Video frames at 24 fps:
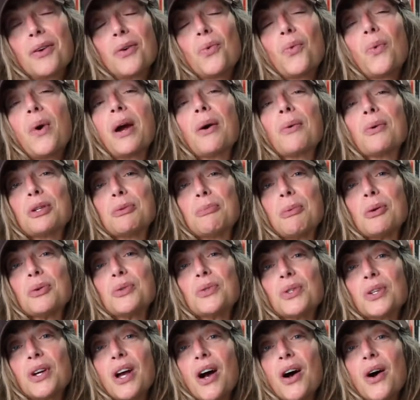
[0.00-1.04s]
where we're
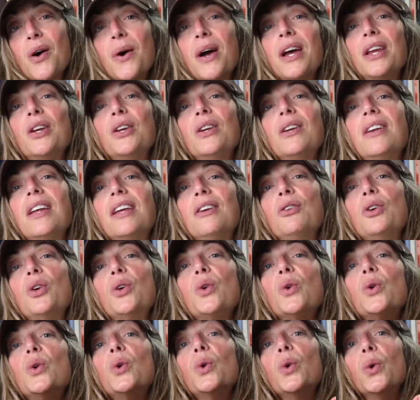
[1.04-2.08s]
supposed to go and
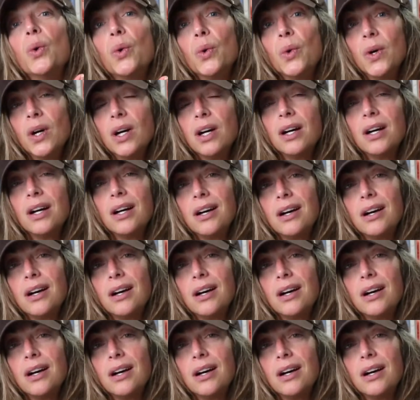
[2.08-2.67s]
who,